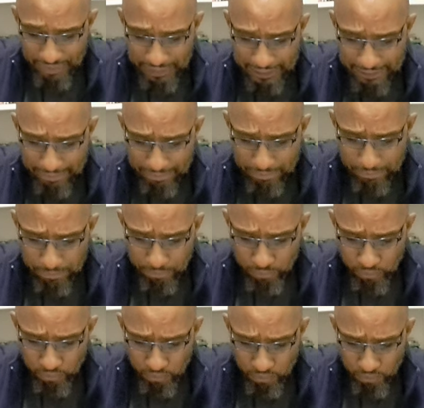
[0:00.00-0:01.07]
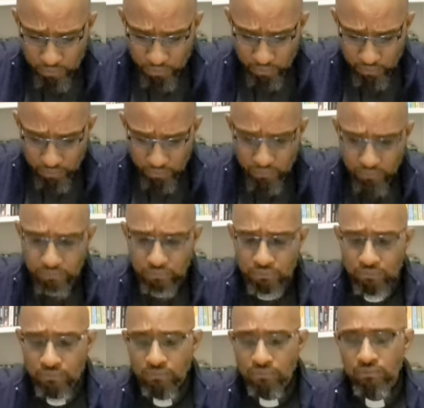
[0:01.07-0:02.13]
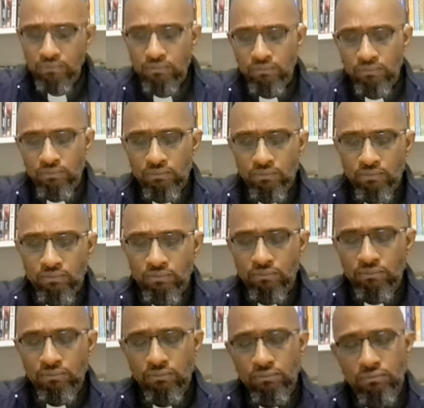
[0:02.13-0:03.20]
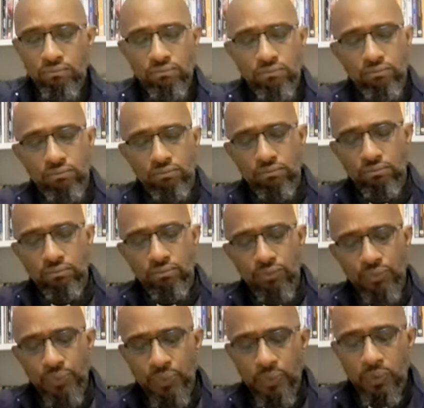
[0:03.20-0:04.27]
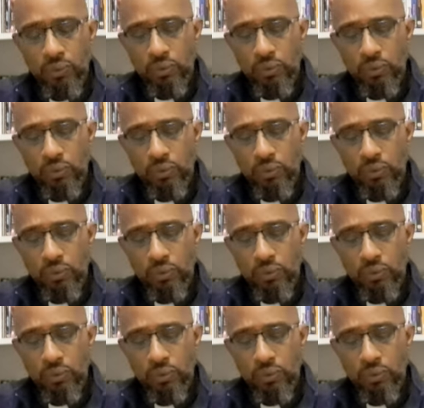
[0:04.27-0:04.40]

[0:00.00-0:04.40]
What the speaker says: (no one is talking)